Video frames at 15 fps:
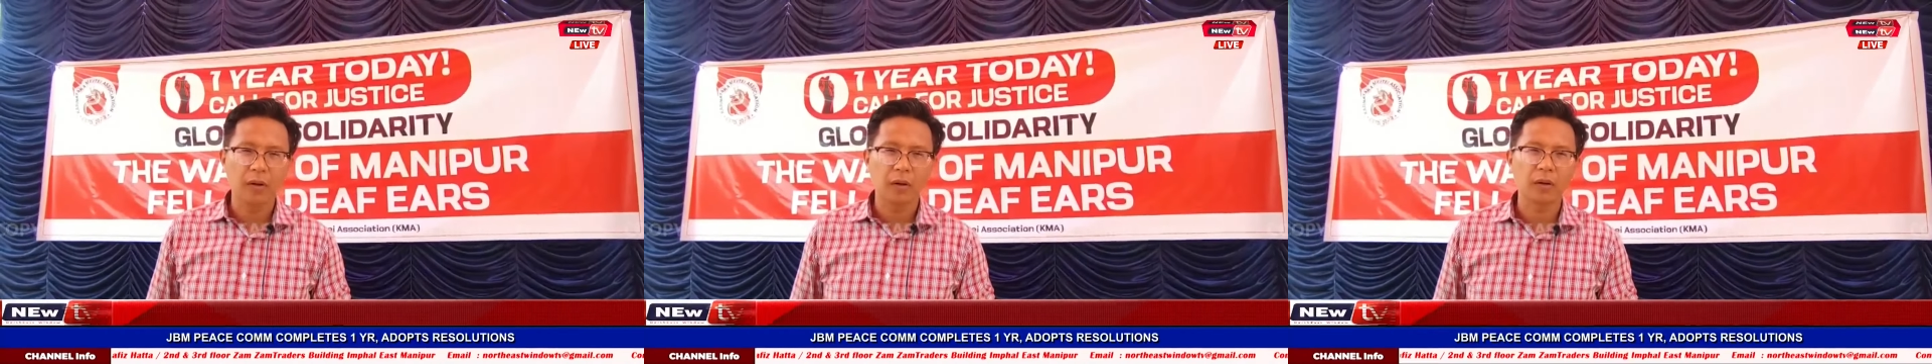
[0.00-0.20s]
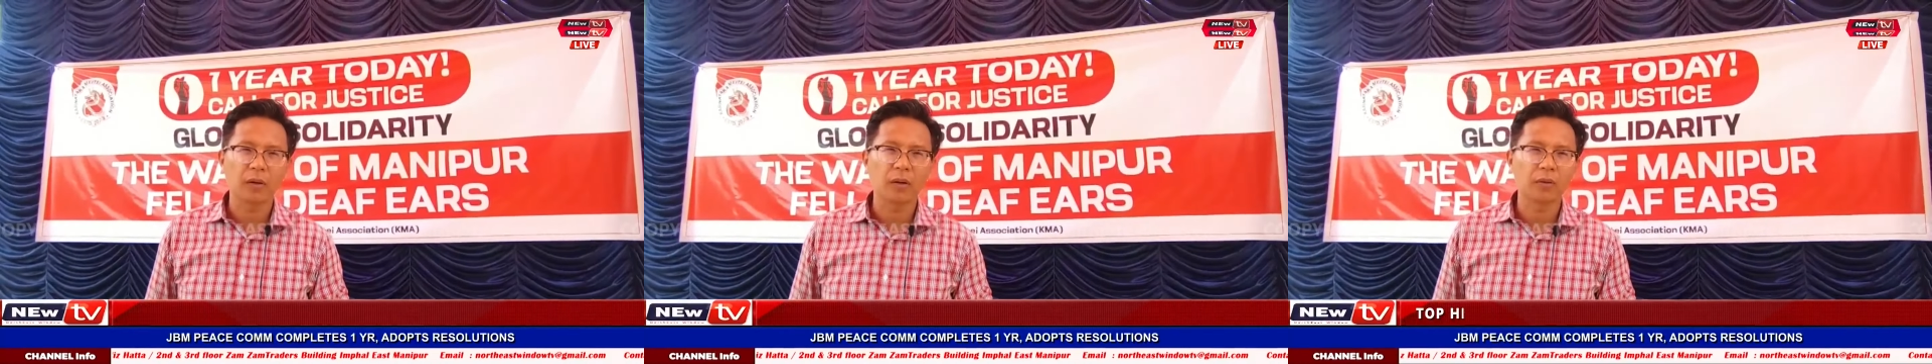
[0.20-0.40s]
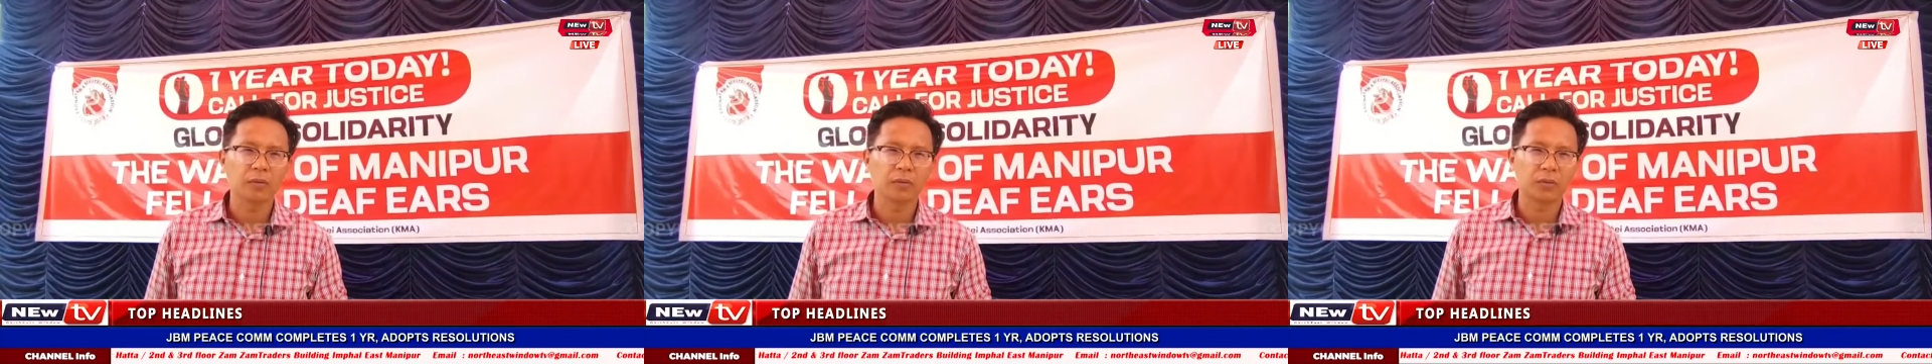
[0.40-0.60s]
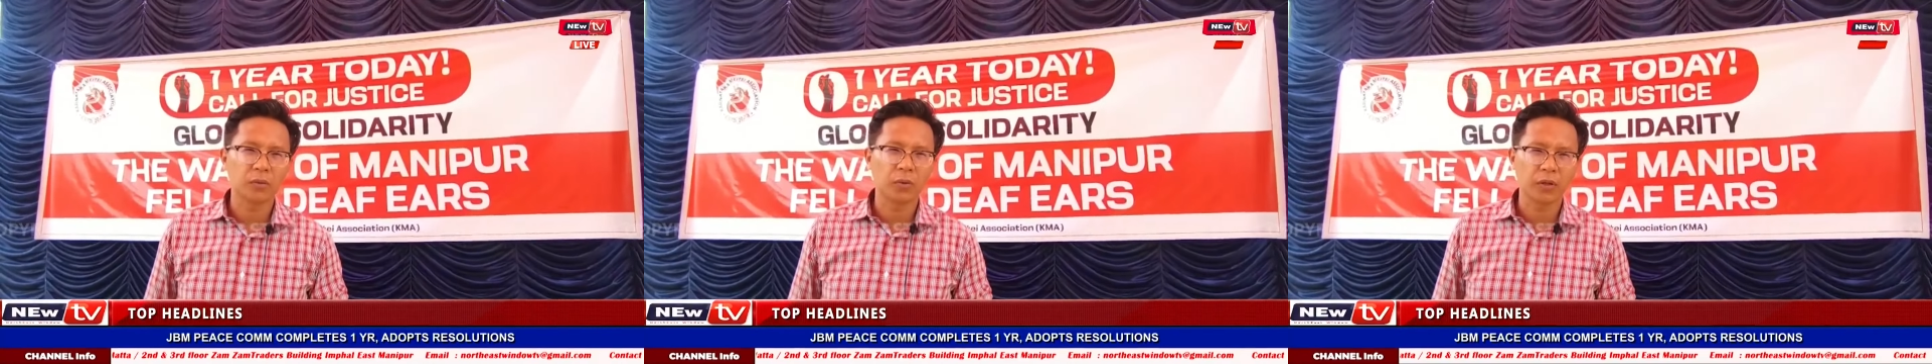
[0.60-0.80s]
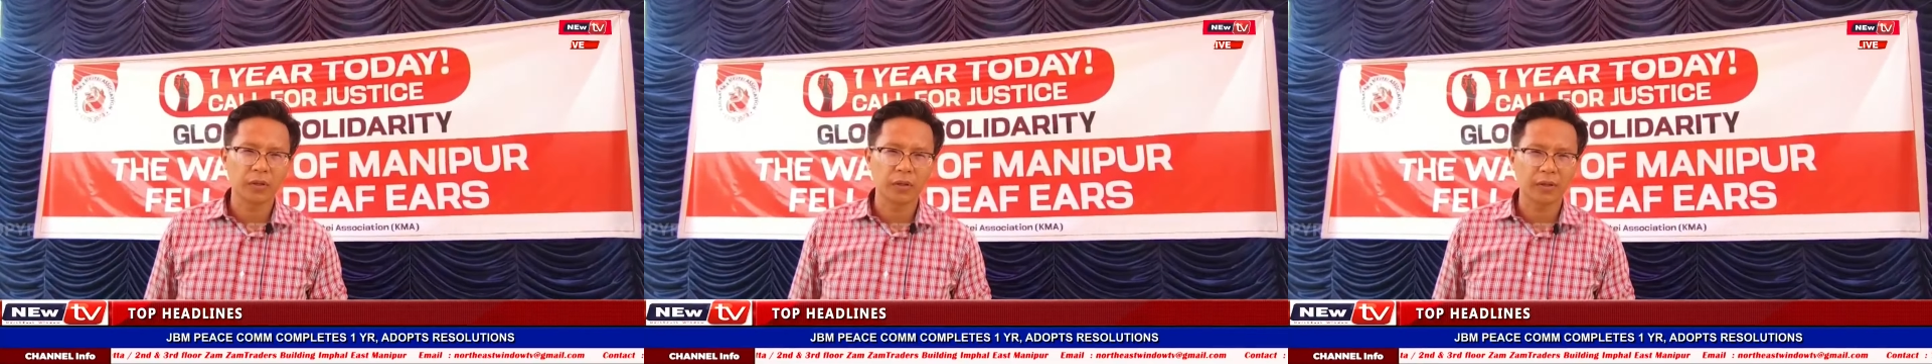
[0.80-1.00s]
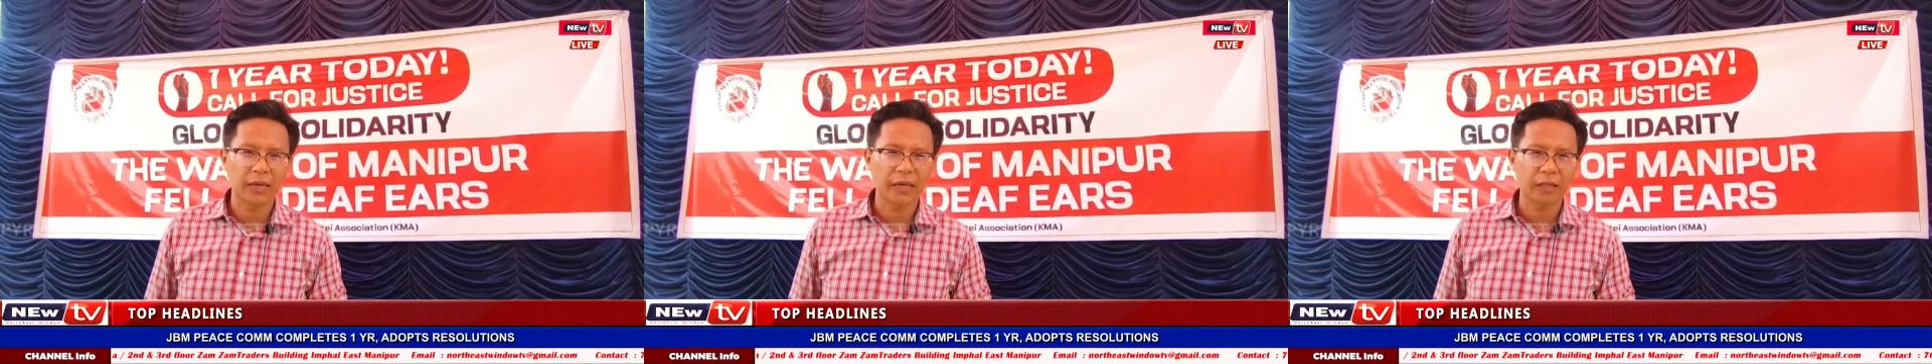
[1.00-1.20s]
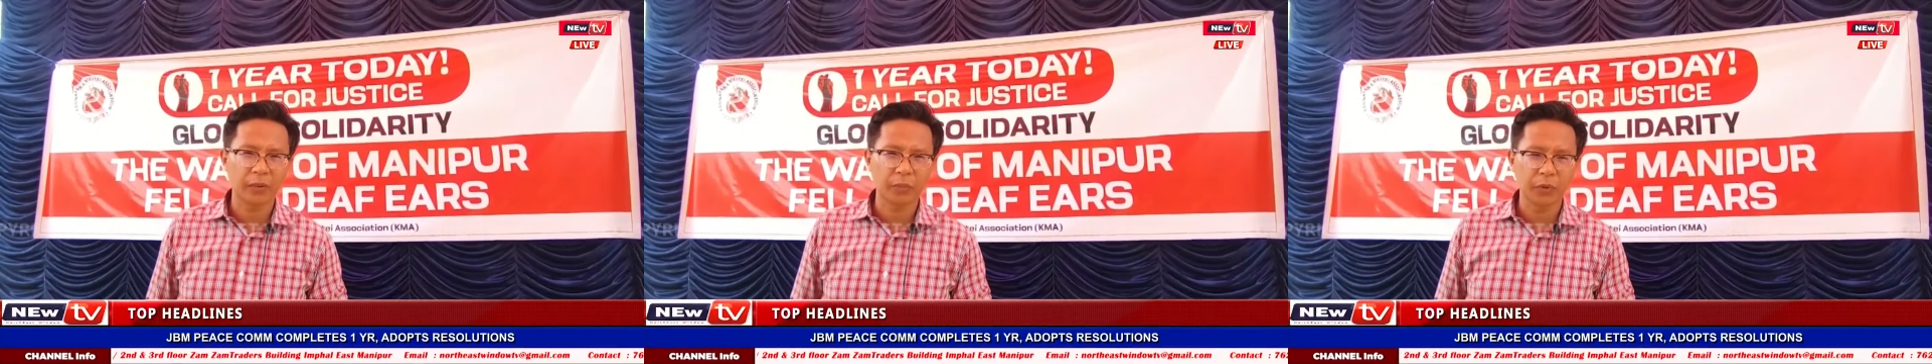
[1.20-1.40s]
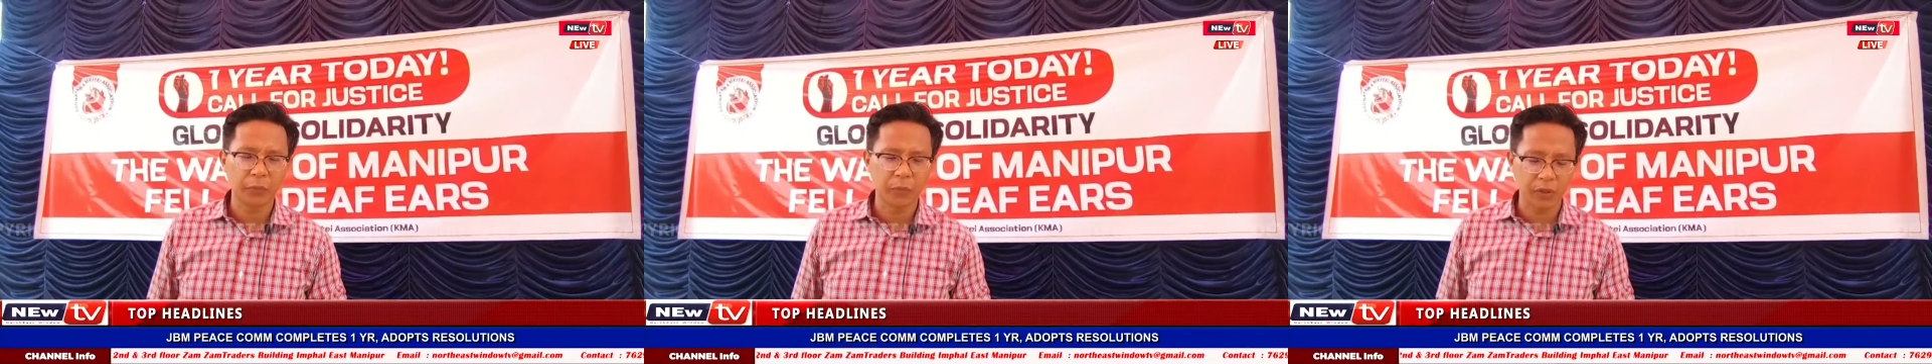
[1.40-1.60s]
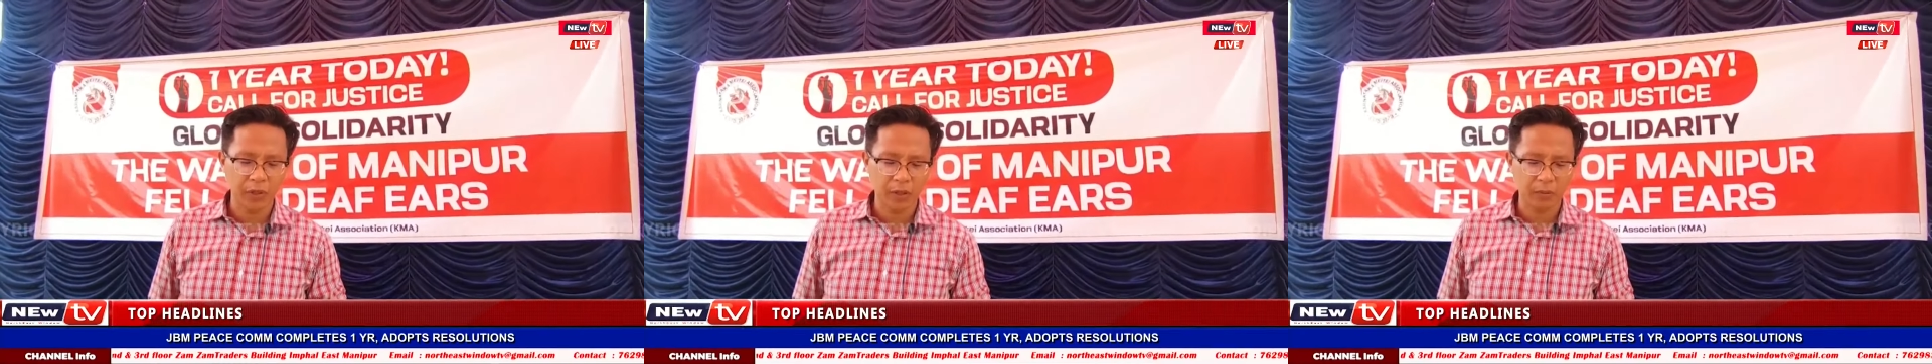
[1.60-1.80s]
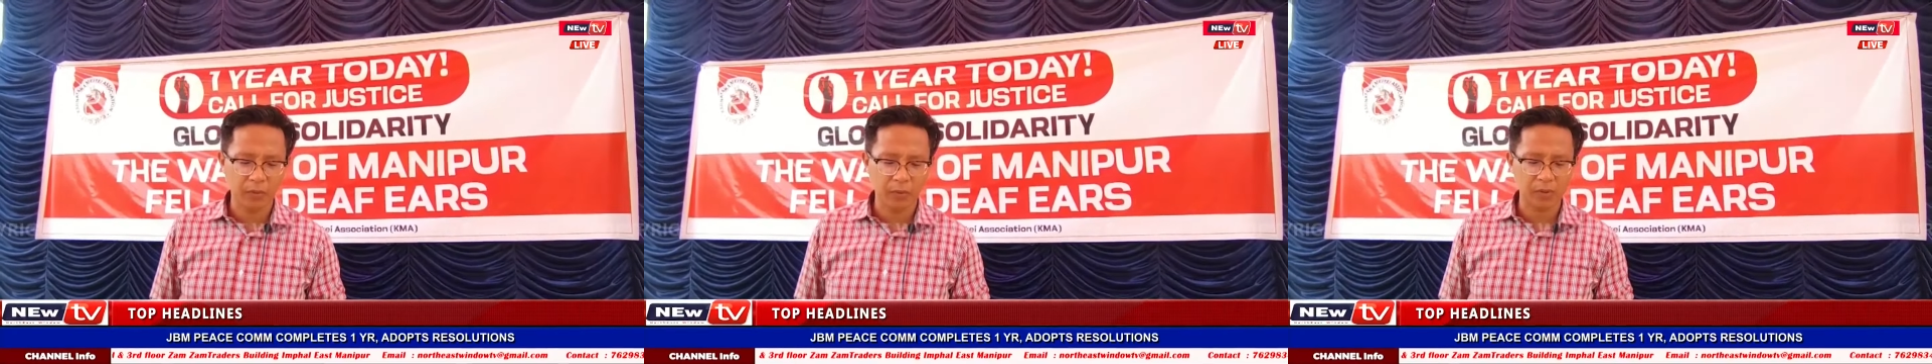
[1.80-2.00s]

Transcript: around two hundred nineteen people have